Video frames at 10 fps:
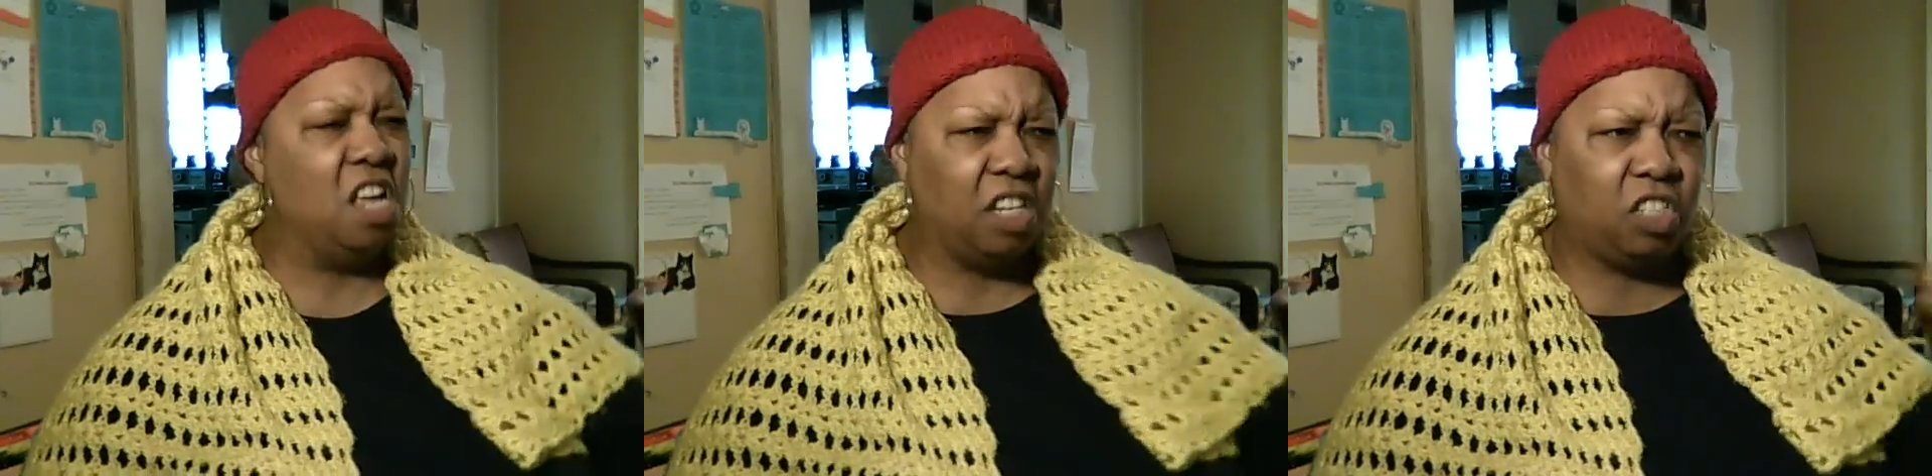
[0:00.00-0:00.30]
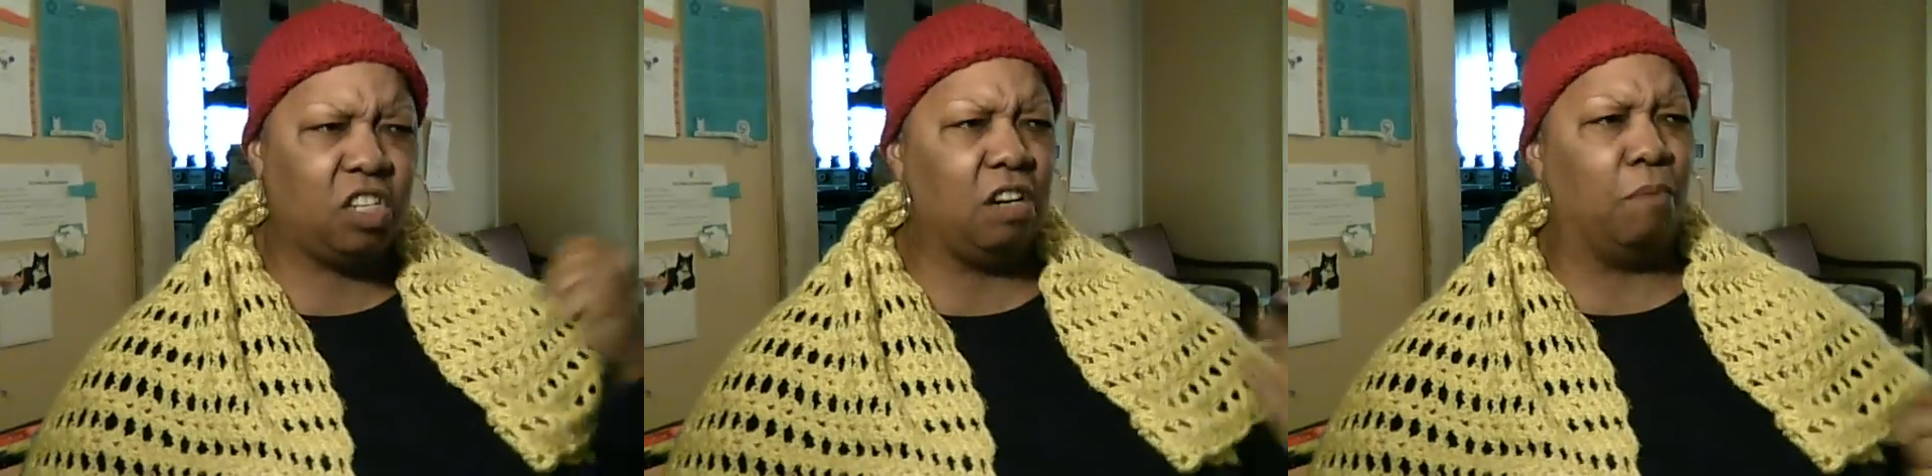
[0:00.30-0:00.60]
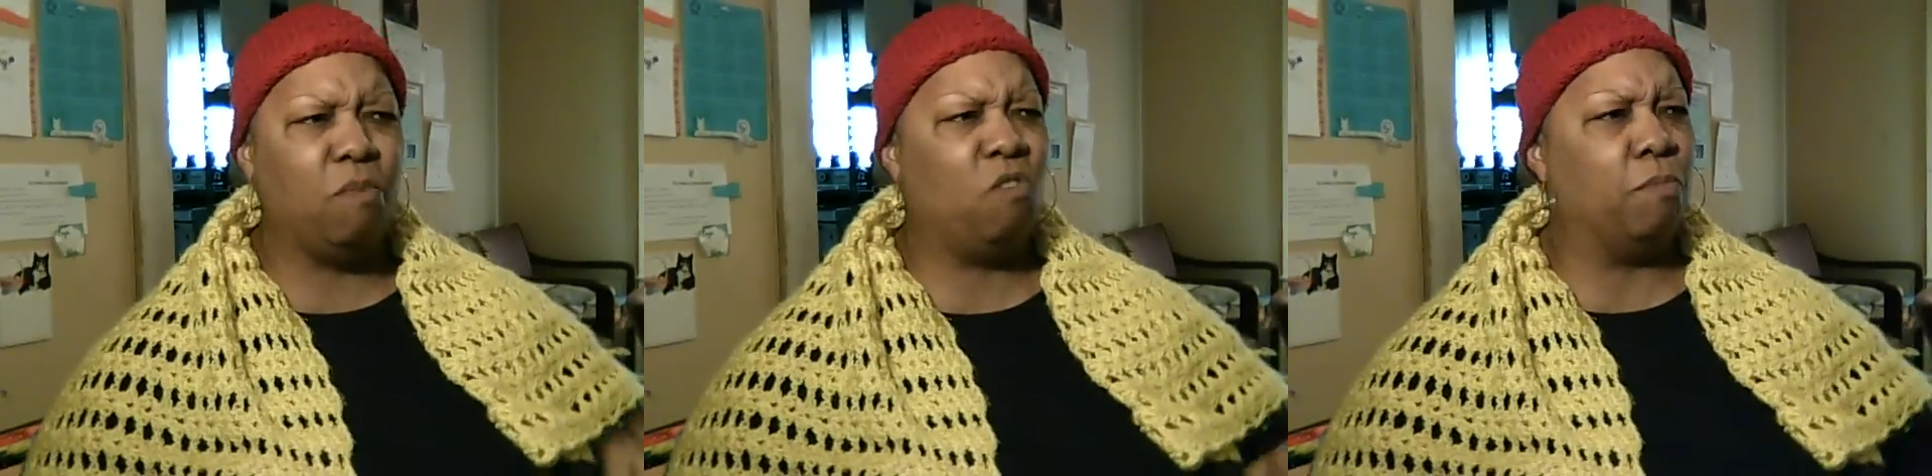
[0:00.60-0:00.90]
Let's get a
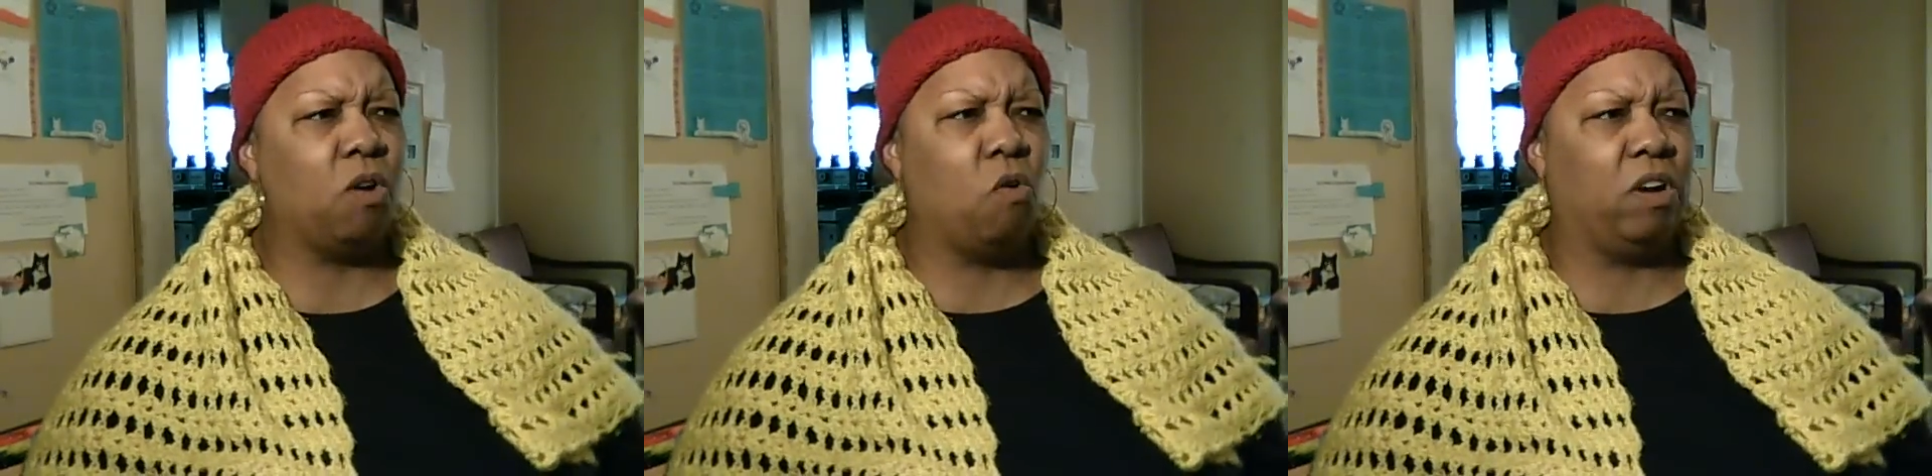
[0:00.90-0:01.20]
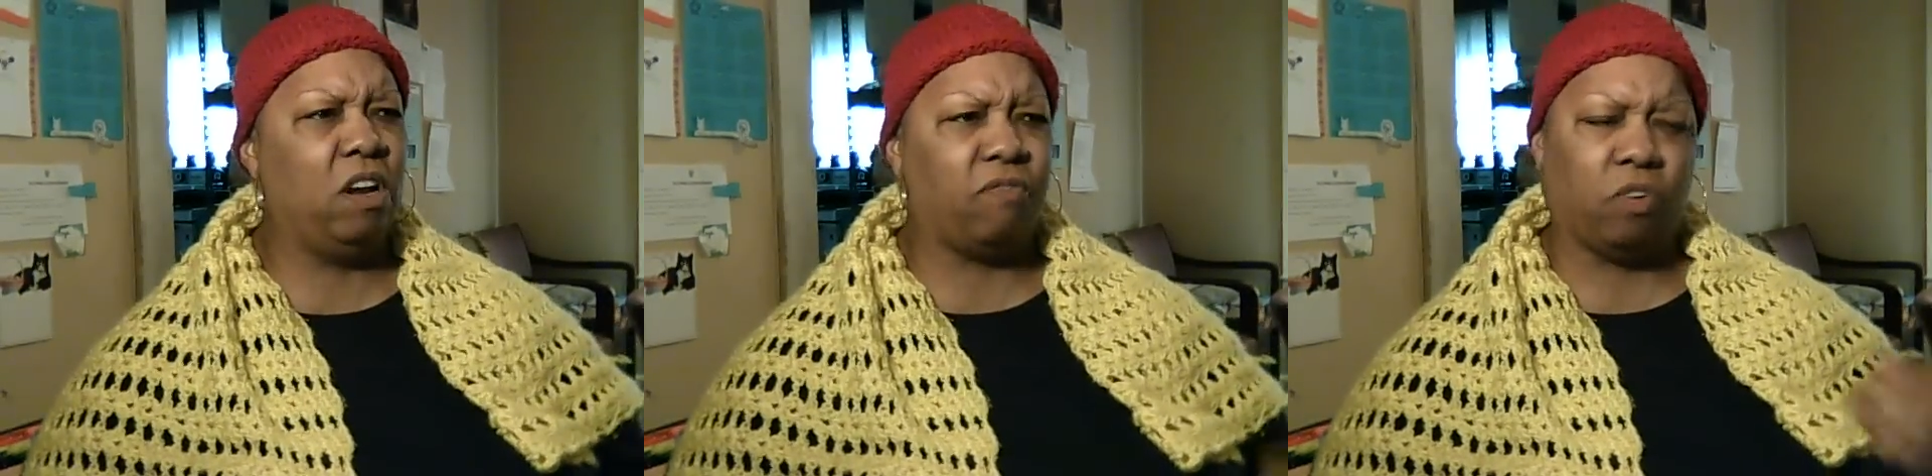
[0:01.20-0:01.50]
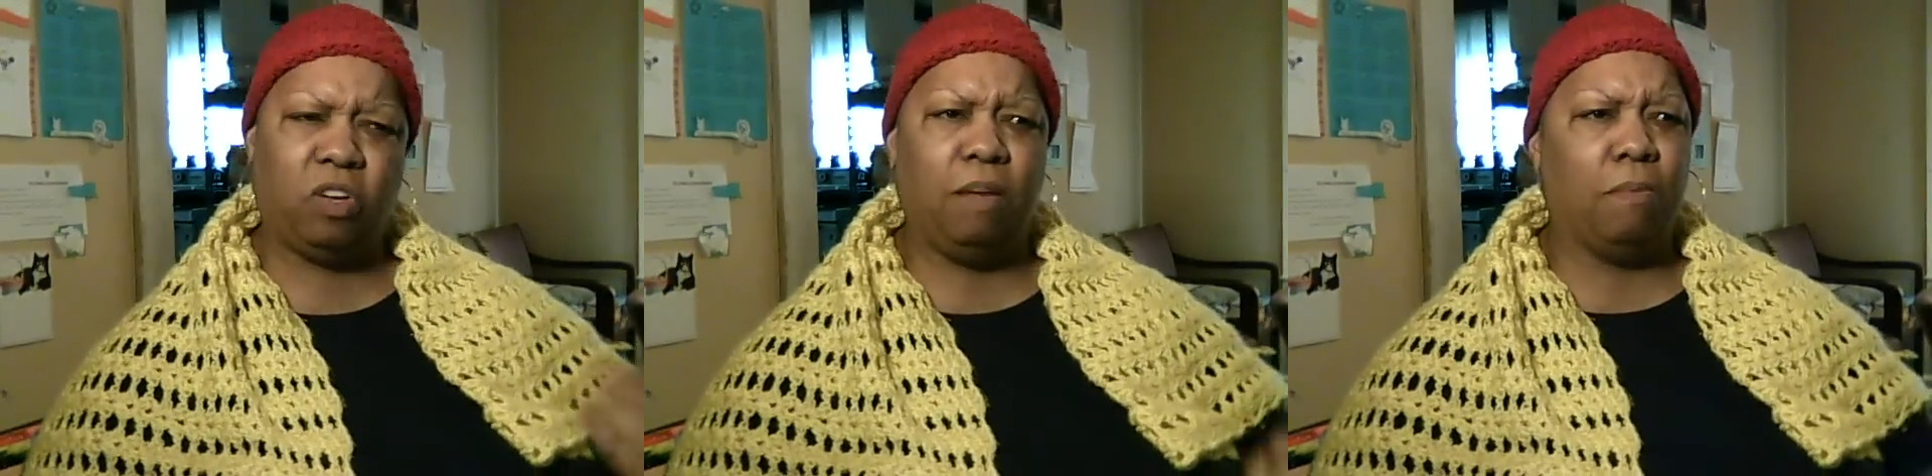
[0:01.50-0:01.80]
movement going here for
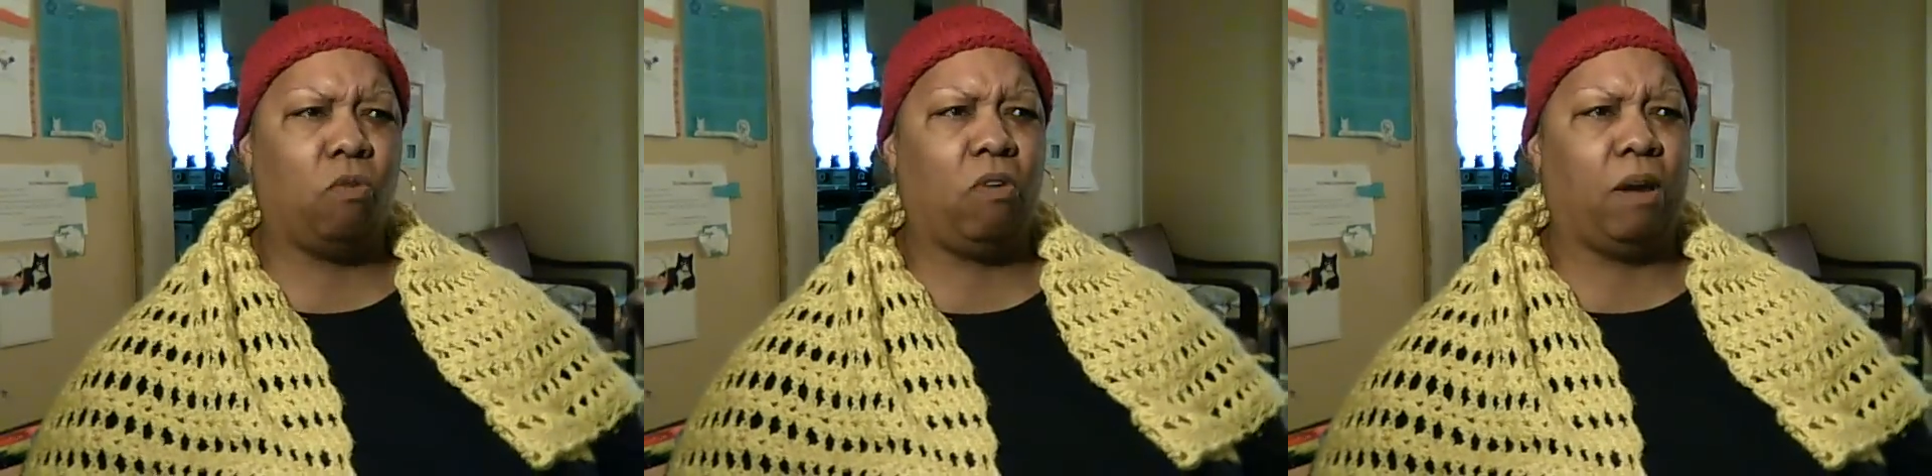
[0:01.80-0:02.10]
Chemo